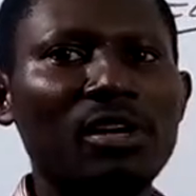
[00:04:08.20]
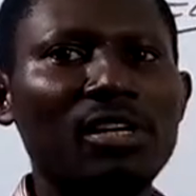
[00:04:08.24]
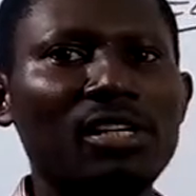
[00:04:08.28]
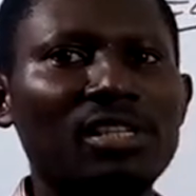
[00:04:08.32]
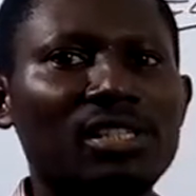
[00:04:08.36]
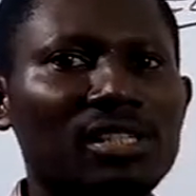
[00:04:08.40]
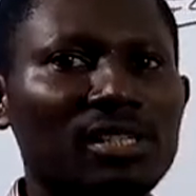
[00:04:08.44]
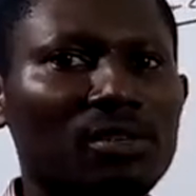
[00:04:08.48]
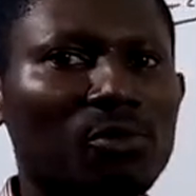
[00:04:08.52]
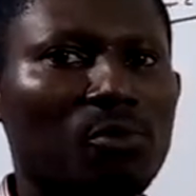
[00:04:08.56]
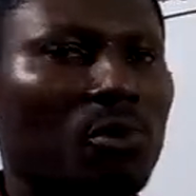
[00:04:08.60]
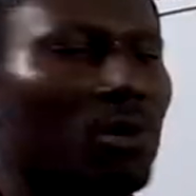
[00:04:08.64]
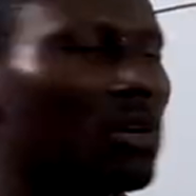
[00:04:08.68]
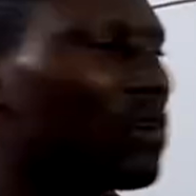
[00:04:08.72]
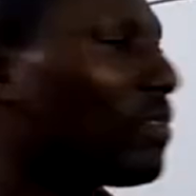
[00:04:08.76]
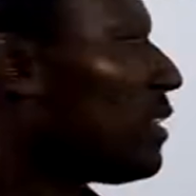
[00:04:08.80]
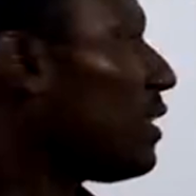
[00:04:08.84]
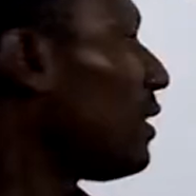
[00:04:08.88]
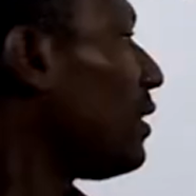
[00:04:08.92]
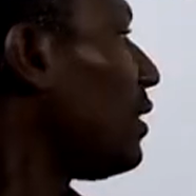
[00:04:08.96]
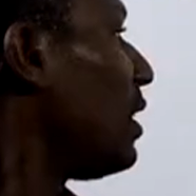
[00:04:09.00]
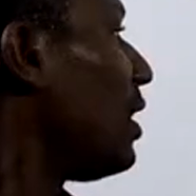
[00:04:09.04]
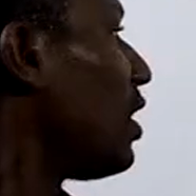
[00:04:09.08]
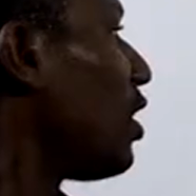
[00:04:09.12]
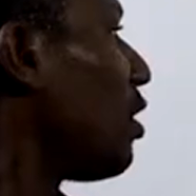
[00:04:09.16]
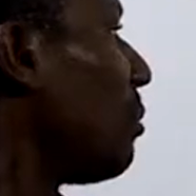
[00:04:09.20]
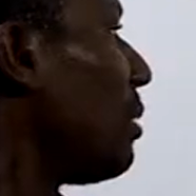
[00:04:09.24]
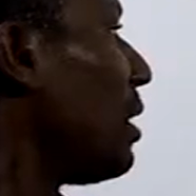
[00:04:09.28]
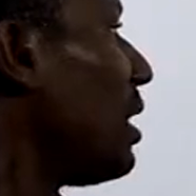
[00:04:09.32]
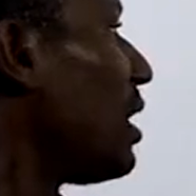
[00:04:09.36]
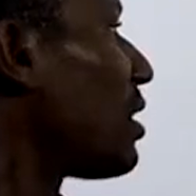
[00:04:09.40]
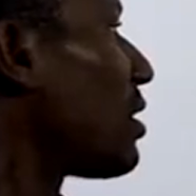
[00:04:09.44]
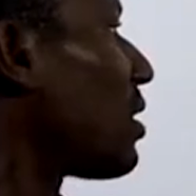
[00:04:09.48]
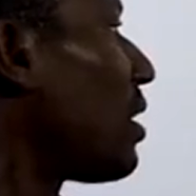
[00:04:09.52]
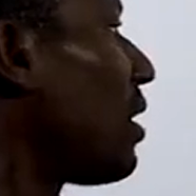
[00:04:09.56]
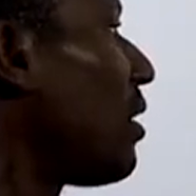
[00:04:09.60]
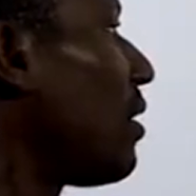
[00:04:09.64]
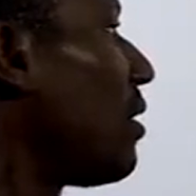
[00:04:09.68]
is one of the
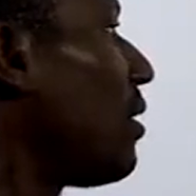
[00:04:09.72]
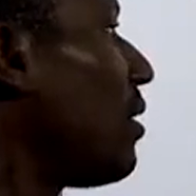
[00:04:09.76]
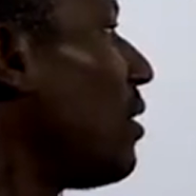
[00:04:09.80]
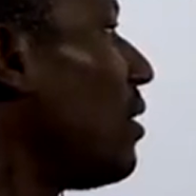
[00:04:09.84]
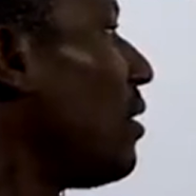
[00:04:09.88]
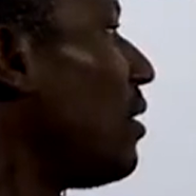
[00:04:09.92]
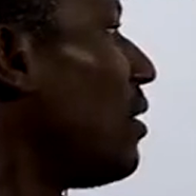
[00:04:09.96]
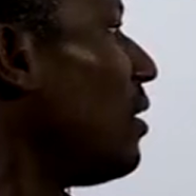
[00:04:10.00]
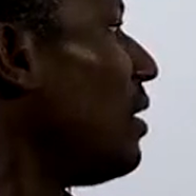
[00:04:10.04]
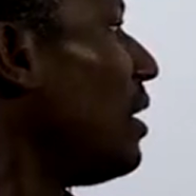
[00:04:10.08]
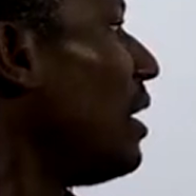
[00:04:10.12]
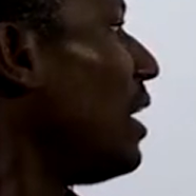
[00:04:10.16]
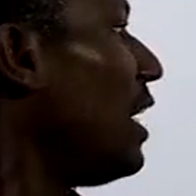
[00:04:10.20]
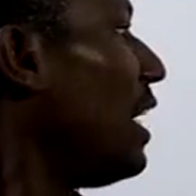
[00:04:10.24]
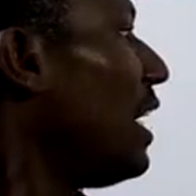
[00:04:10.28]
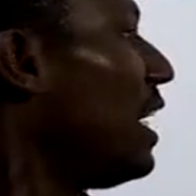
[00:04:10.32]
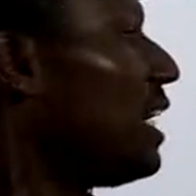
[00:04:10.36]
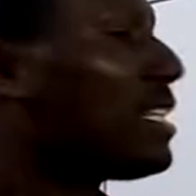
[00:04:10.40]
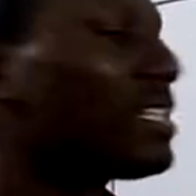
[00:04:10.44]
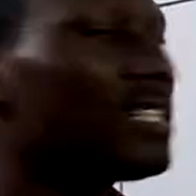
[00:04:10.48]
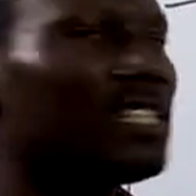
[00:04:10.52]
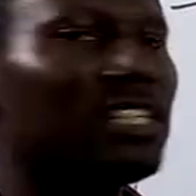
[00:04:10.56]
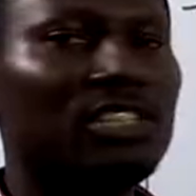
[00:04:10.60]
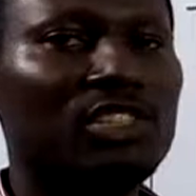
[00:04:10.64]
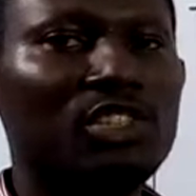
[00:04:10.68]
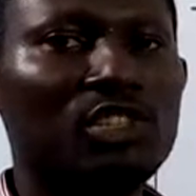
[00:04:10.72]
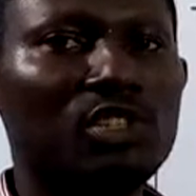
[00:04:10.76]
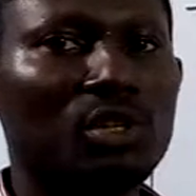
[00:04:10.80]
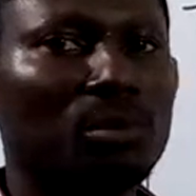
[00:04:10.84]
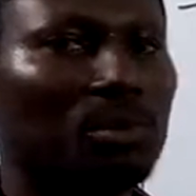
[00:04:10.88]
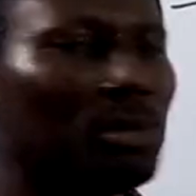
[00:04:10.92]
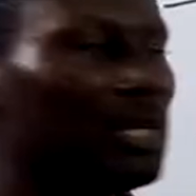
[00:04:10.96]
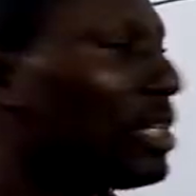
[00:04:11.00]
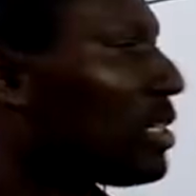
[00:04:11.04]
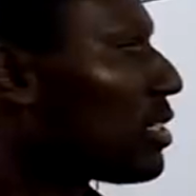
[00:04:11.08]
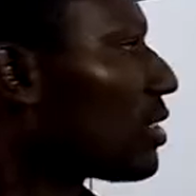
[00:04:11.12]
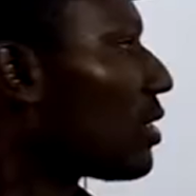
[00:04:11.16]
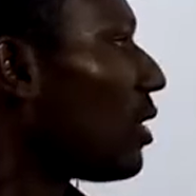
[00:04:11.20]
denominator, 8 is
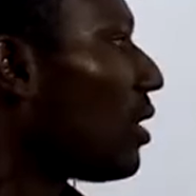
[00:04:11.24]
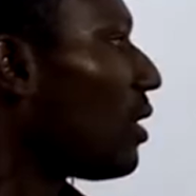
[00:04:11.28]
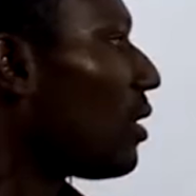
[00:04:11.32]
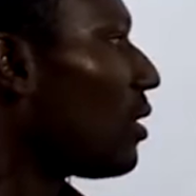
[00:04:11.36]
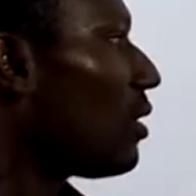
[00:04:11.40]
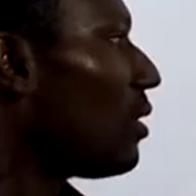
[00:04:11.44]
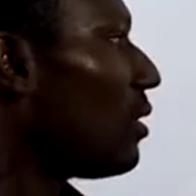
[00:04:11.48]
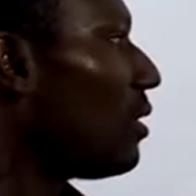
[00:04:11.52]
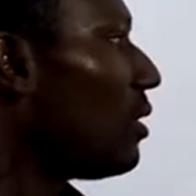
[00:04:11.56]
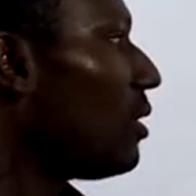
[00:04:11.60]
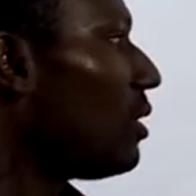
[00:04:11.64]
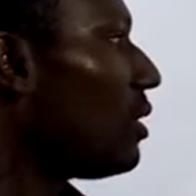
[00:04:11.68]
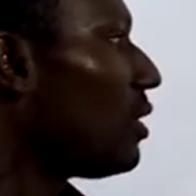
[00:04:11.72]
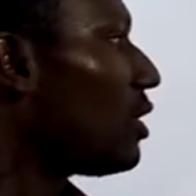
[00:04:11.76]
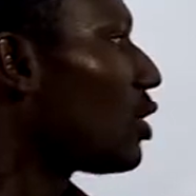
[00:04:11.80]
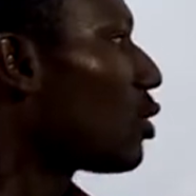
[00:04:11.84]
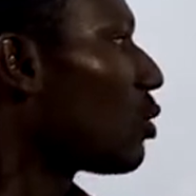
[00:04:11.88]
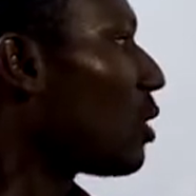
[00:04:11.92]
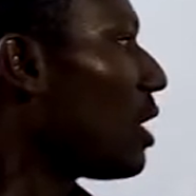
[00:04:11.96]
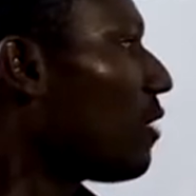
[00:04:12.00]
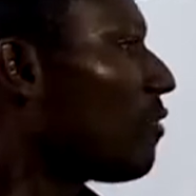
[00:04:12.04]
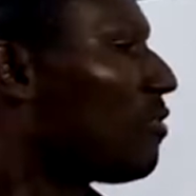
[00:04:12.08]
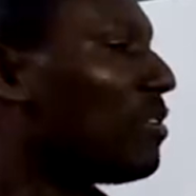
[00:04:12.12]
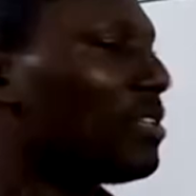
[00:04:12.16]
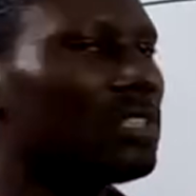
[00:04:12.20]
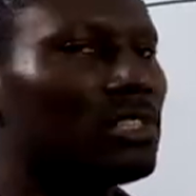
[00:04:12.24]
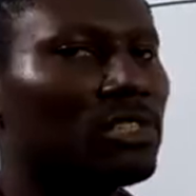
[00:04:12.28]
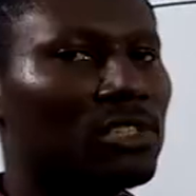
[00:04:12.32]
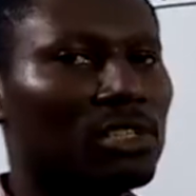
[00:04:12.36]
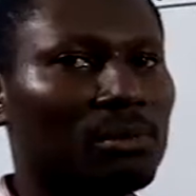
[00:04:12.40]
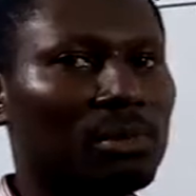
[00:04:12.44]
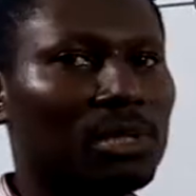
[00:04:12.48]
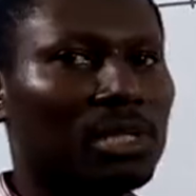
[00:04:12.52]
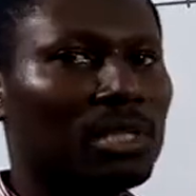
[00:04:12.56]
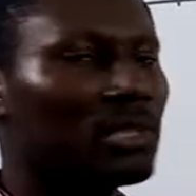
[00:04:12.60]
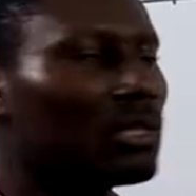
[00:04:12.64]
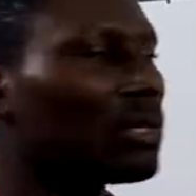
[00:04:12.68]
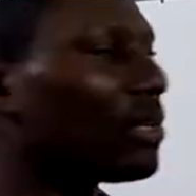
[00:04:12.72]
denominator, 12 is
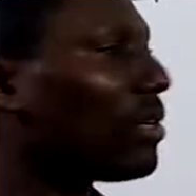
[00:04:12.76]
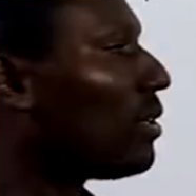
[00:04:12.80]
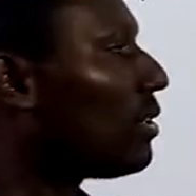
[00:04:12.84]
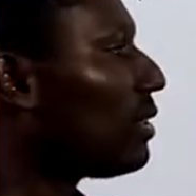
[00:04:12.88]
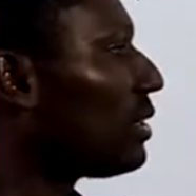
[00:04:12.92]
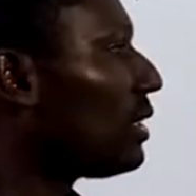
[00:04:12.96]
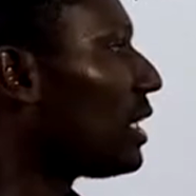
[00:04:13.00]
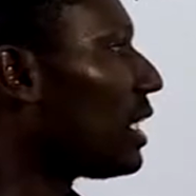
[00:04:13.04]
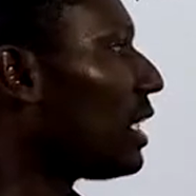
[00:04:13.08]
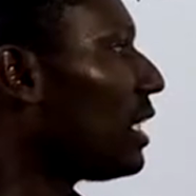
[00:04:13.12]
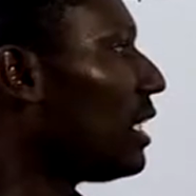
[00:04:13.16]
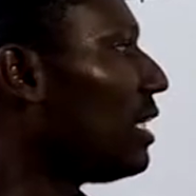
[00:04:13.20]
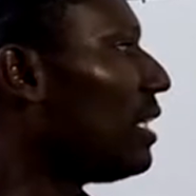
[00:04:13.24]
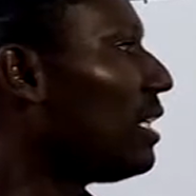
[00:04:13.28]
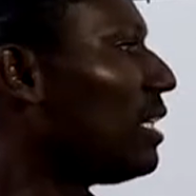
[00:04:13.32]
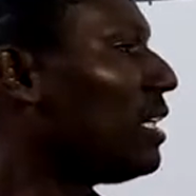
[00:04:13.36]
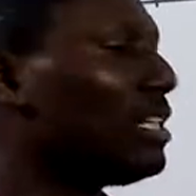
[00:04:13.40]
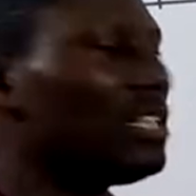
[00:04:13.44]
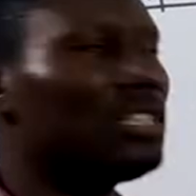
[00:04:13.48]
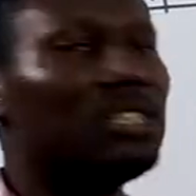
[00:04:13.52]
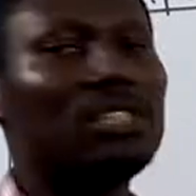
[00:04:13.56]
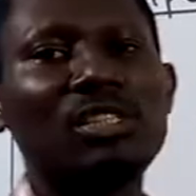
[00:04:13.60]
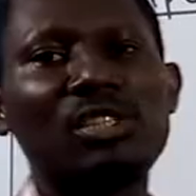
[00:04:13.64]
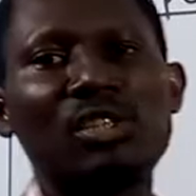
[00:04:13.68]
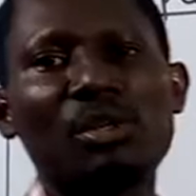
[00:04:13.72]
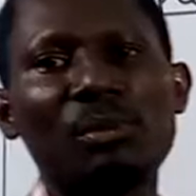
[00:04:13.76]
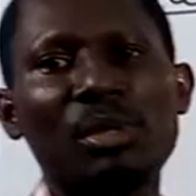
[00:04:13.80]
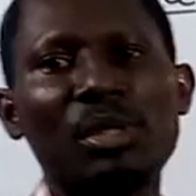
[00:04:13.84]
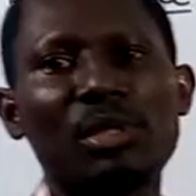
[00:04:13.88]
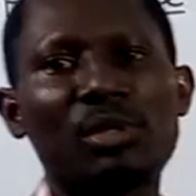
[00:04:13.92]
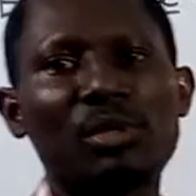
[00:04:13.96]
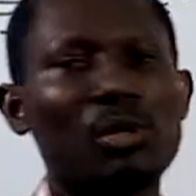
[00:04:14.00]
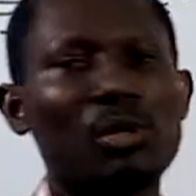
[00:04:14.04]
denominator, 3 is denominator.